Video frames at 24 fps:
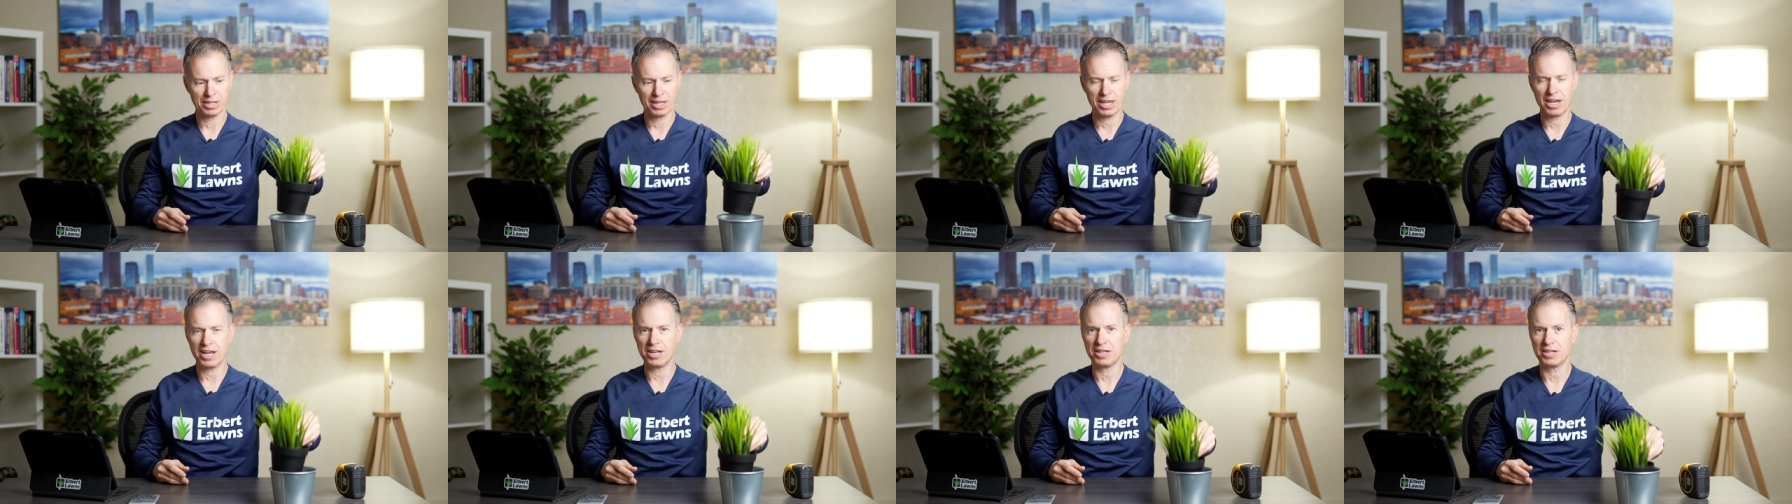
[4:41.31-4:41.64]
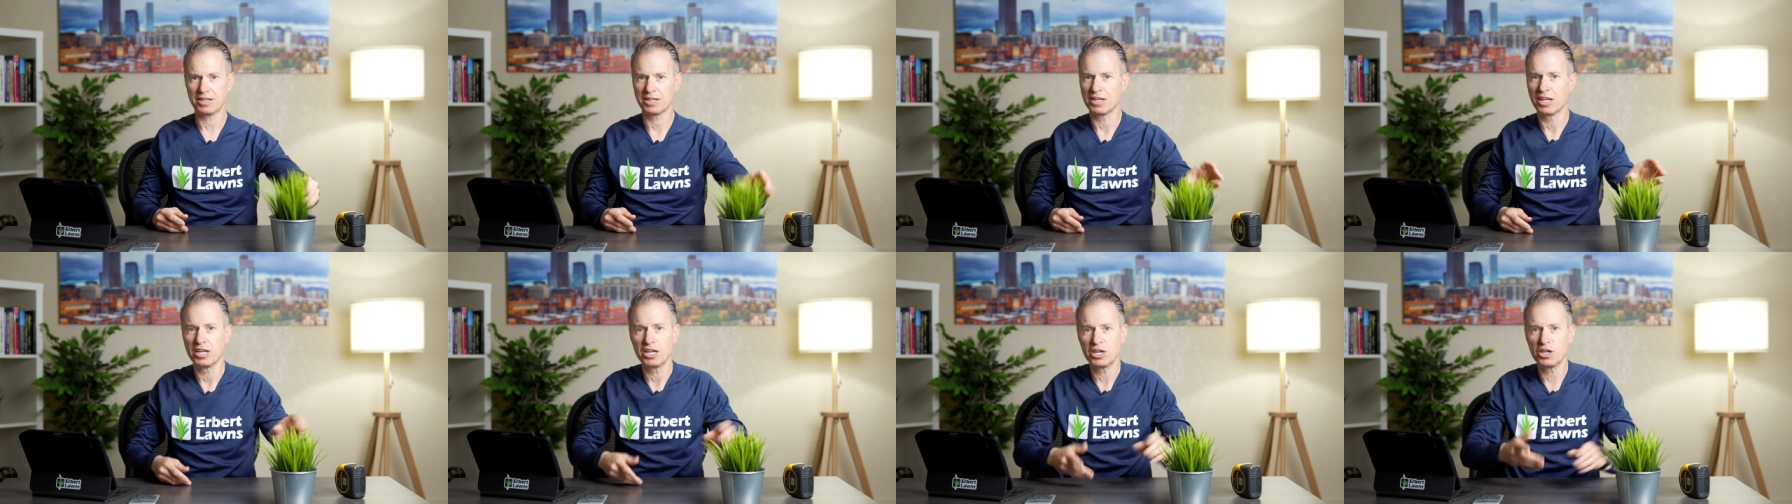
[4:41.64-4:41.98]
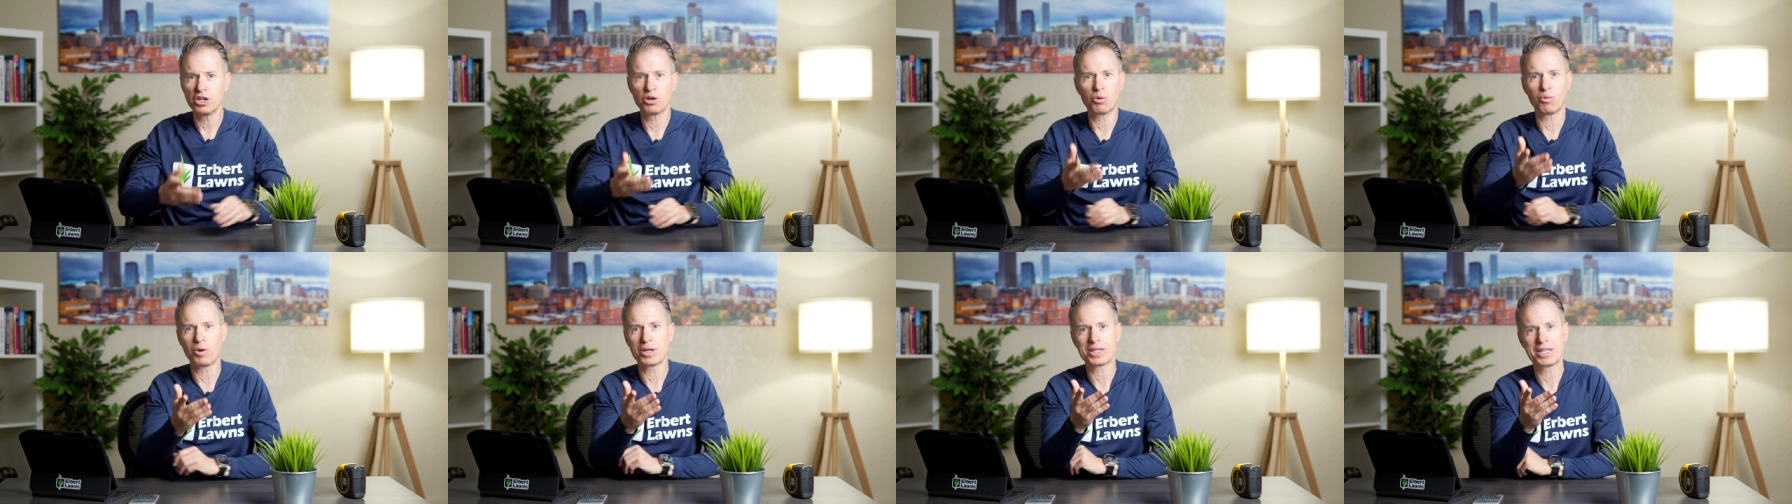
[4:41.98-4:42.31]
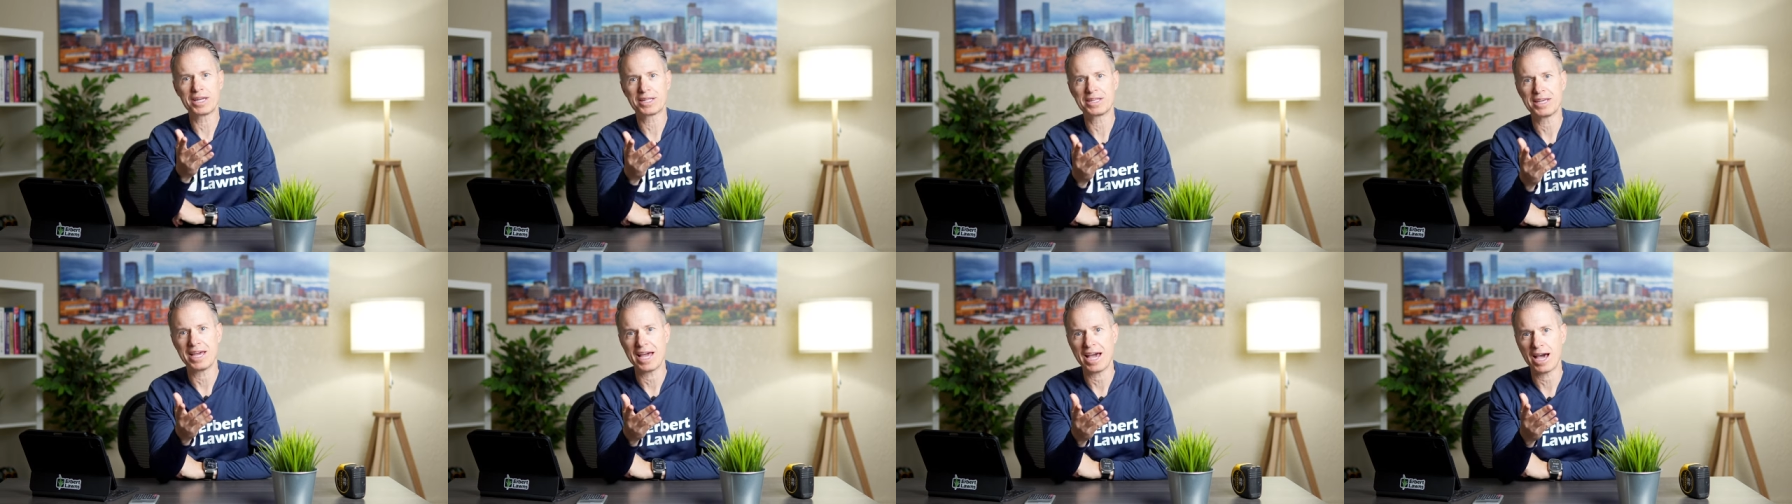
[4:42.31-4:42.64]
and you don't want
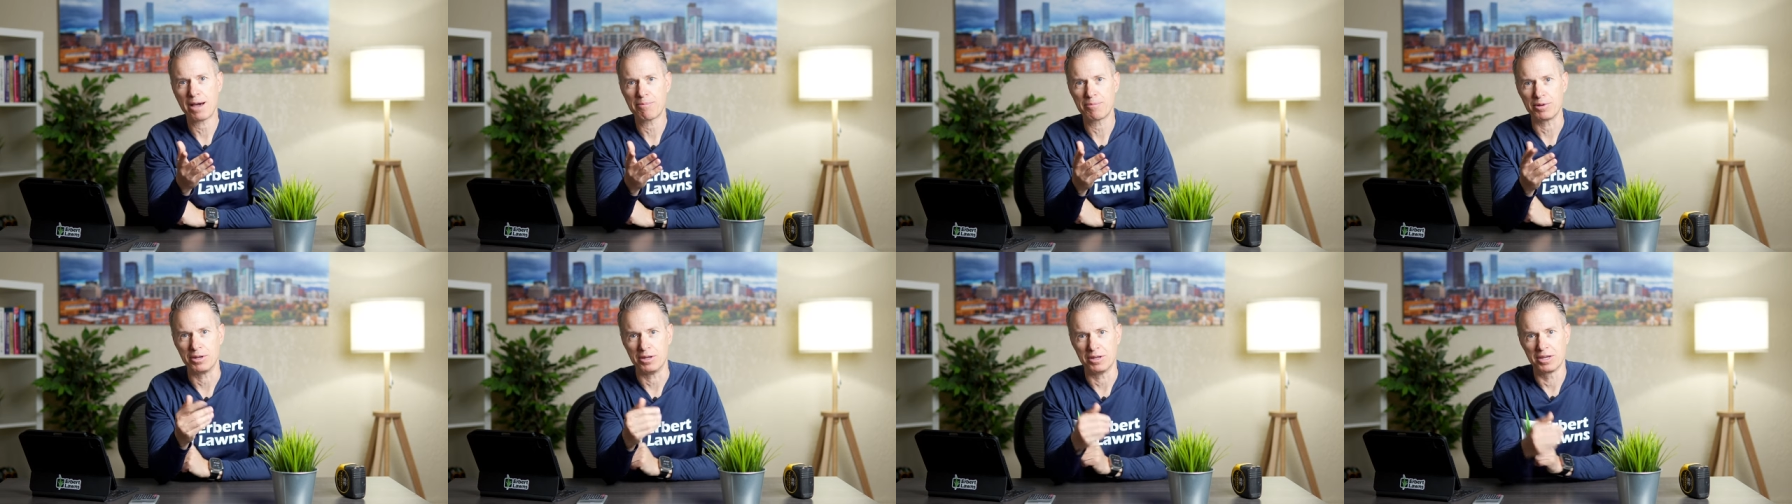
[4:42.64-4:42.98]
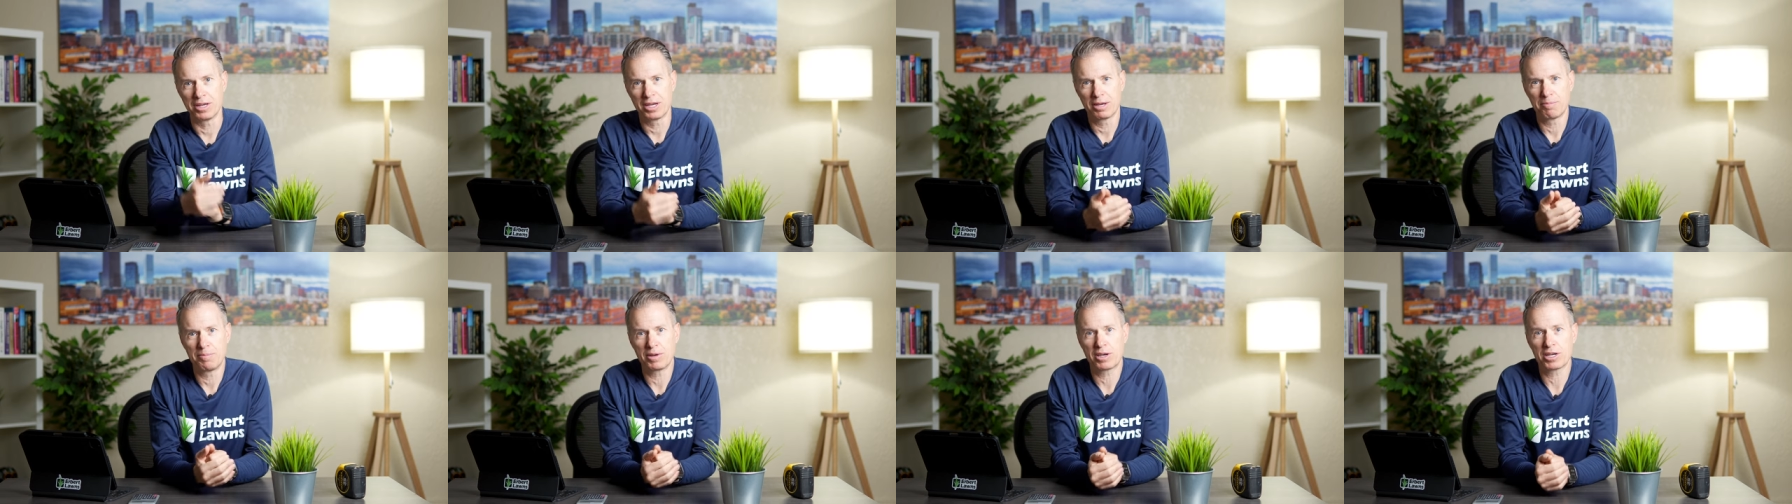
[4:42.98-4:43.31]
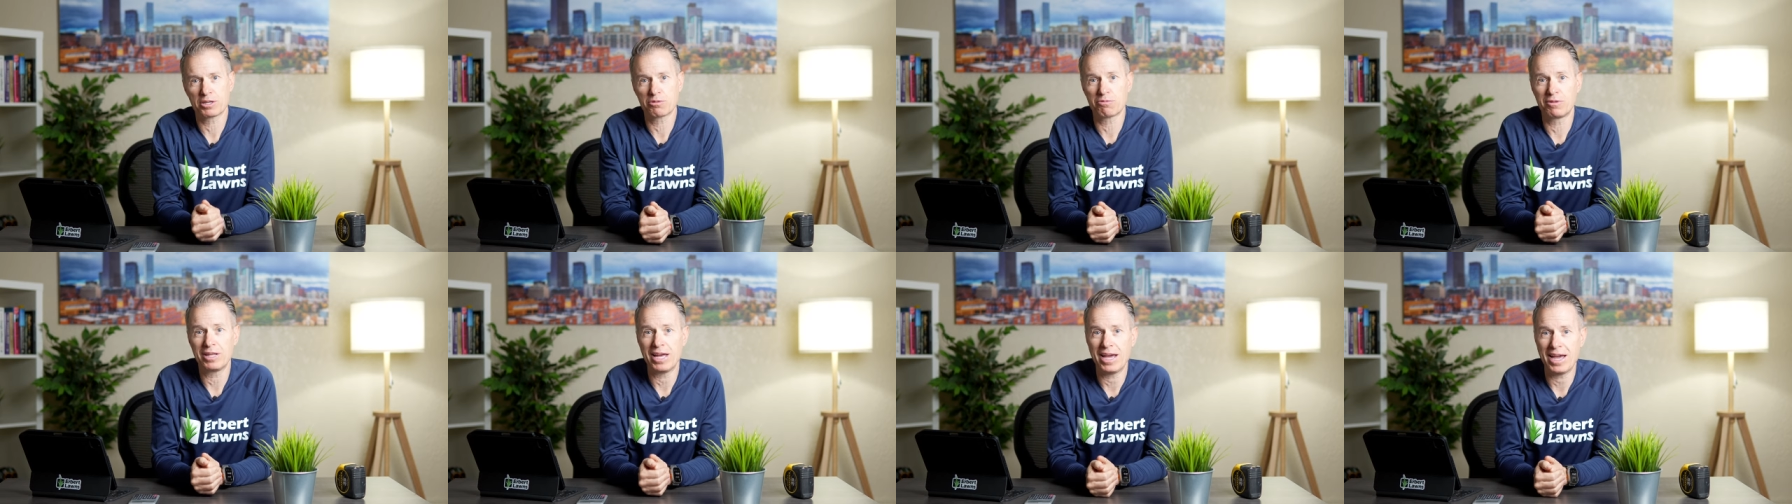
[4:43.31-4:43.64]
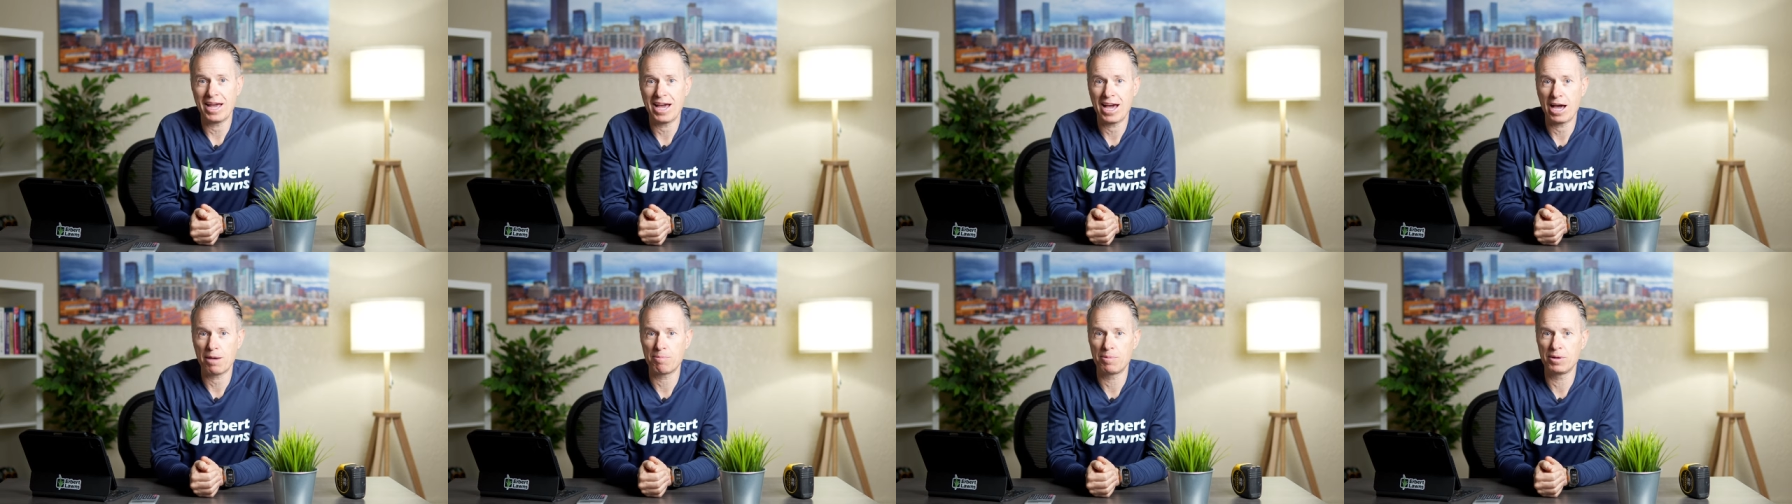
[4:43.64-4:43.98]
that to happen because when that
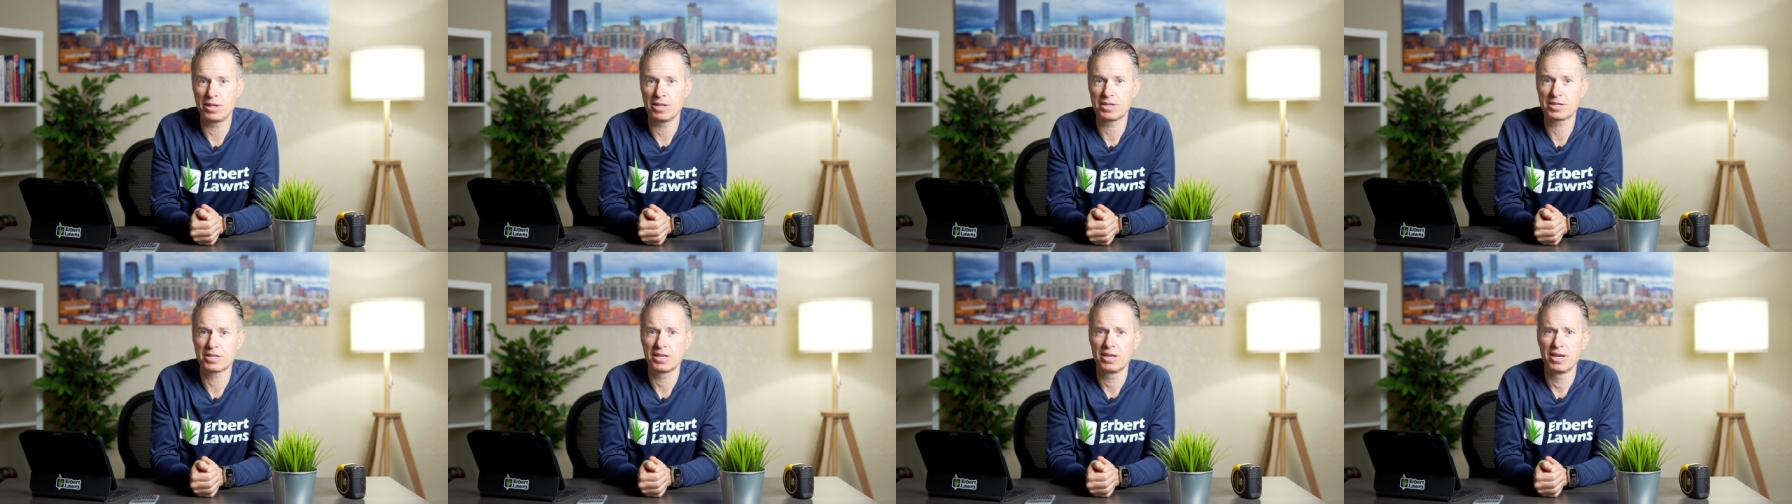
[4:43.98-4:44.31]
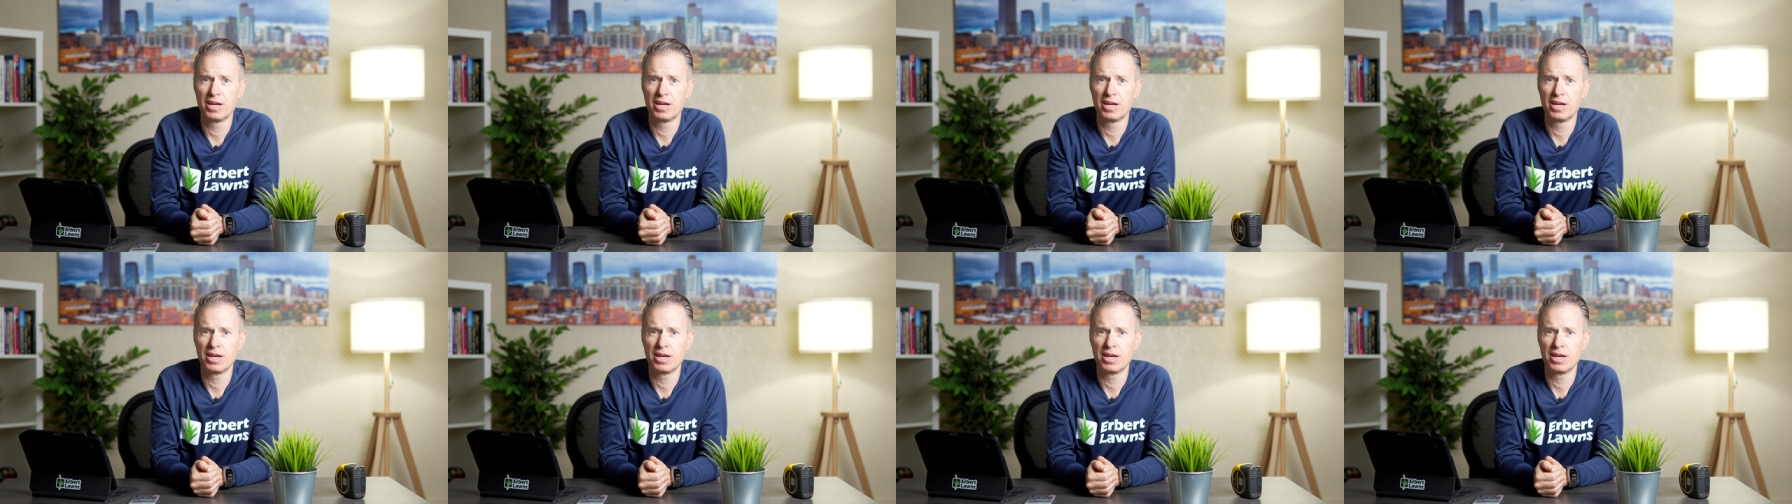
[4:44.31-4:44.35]
happens,